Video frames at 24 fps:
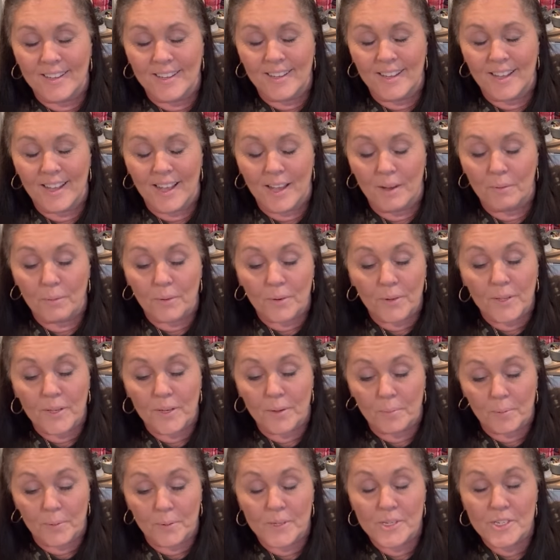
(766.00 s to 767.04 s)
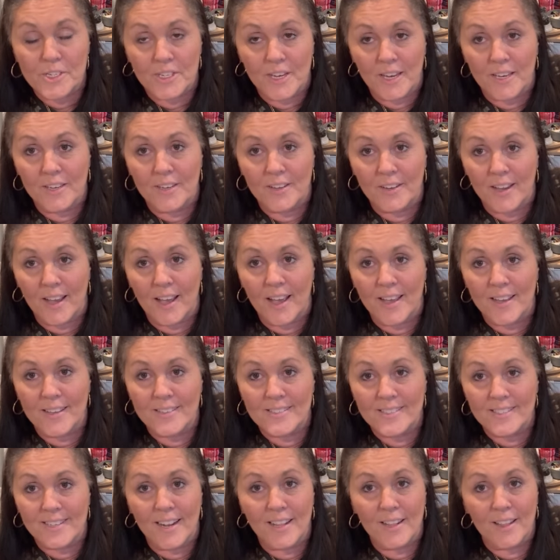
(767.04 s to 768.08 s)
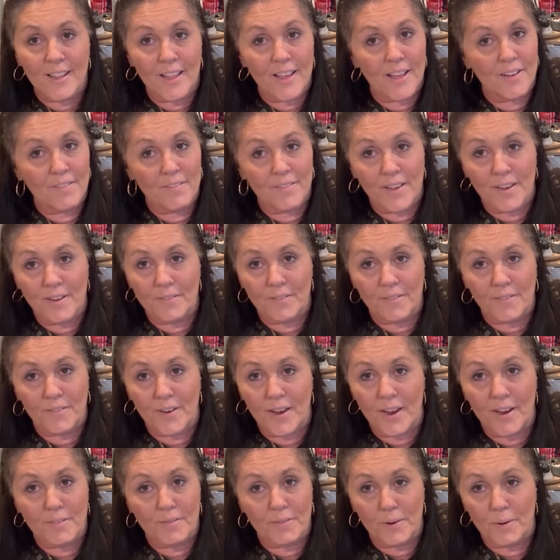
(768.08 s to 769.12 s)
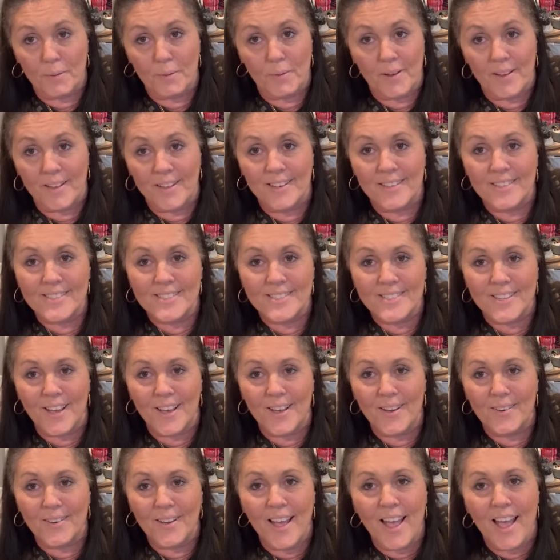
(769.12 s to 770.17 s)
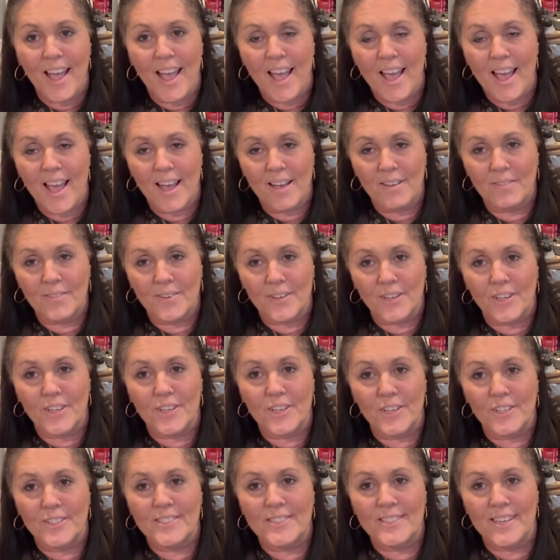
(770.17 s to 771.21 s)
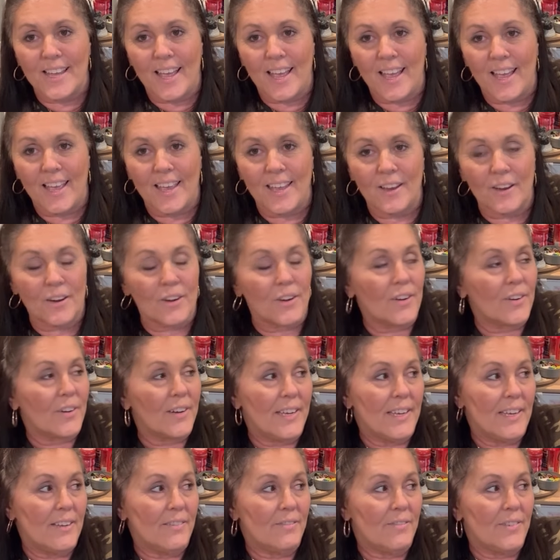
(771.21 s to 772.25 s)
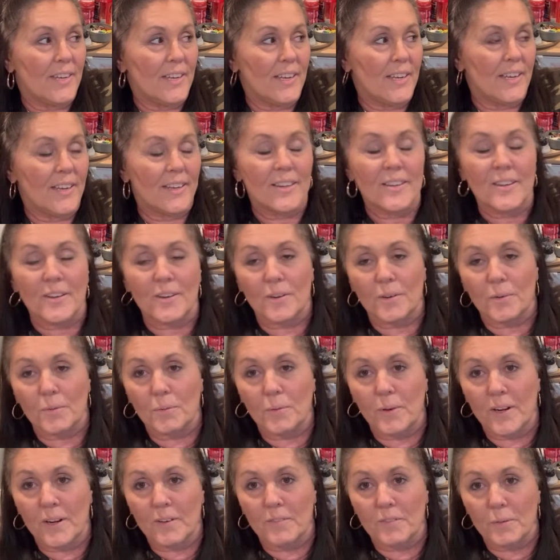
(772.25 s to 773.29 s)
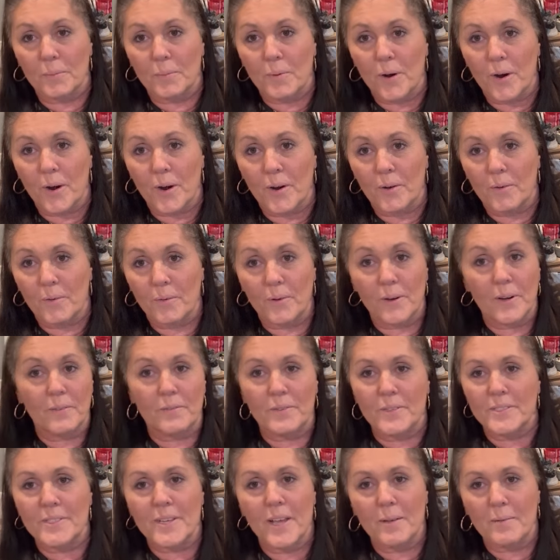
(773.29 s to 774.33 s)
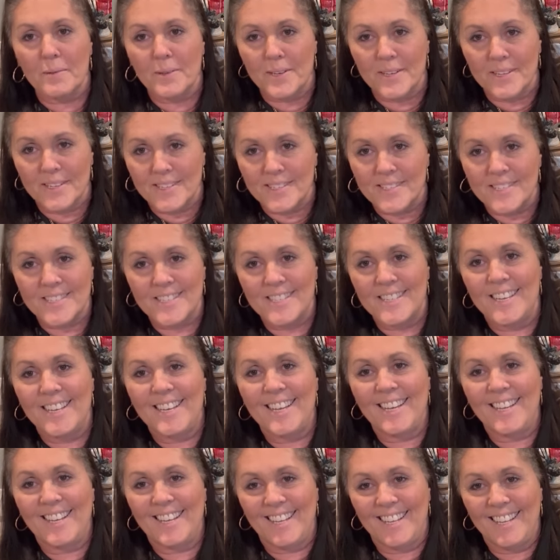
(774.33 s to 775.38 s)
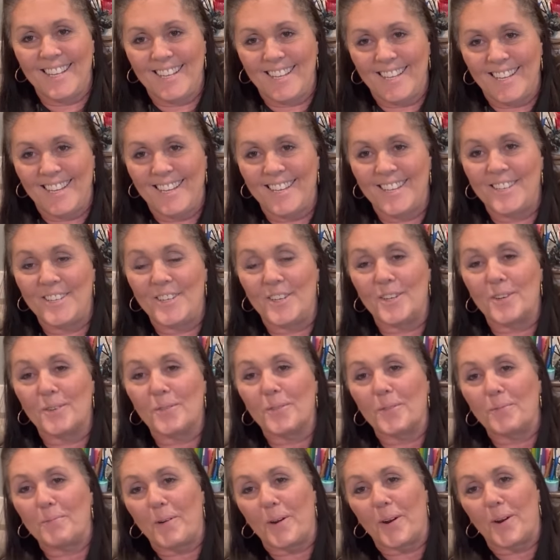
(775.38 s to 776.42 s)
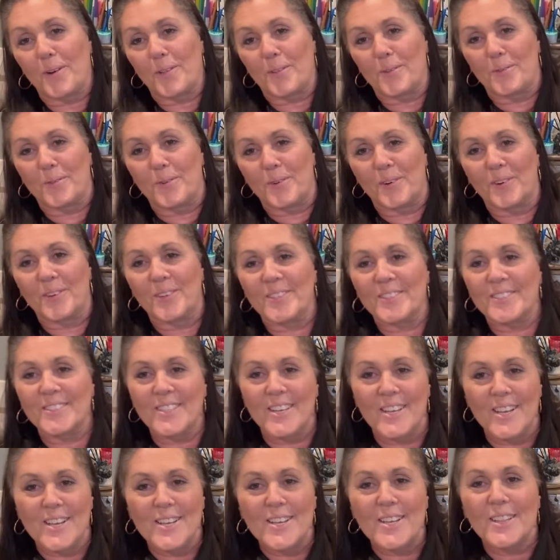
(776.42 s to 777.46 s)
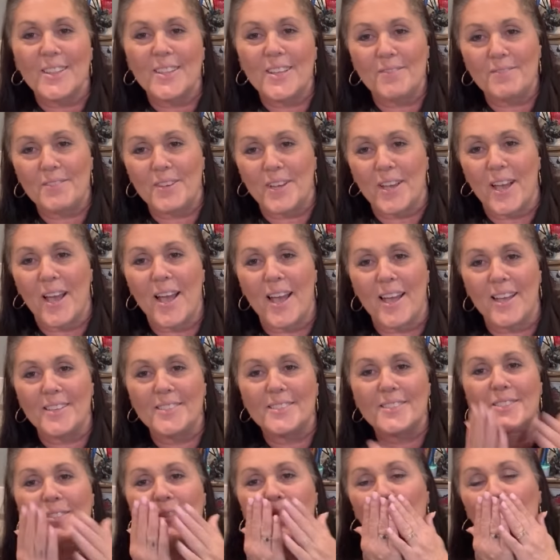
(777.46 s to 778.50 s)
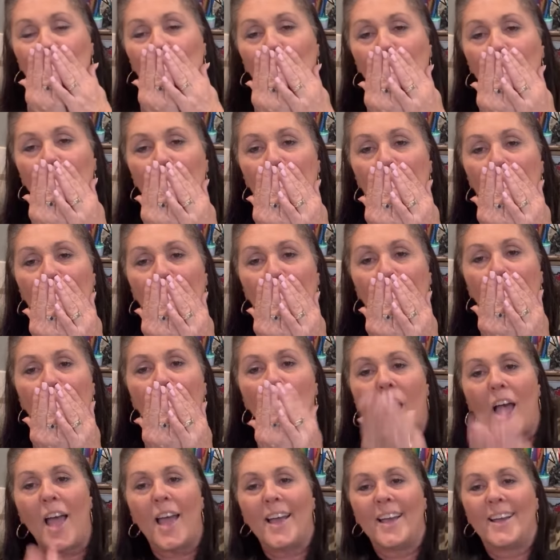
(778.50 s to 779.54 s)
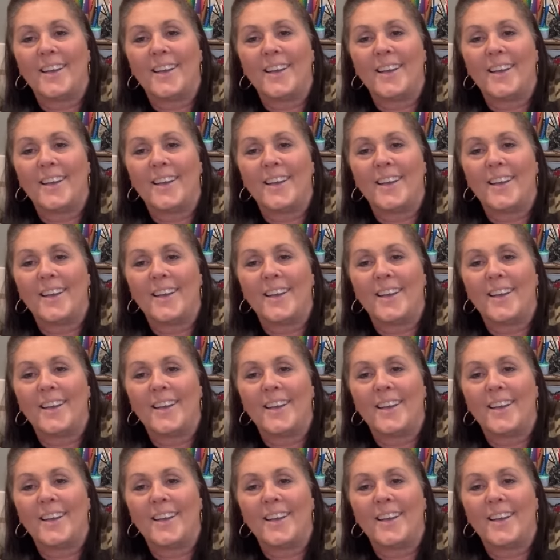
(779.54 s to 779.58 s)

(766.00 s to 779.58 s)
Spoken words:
I really appreciate you guys, and I love everyone. So have a good day or evening or whatever time it is in your part of the world. Love you guys. Mwah.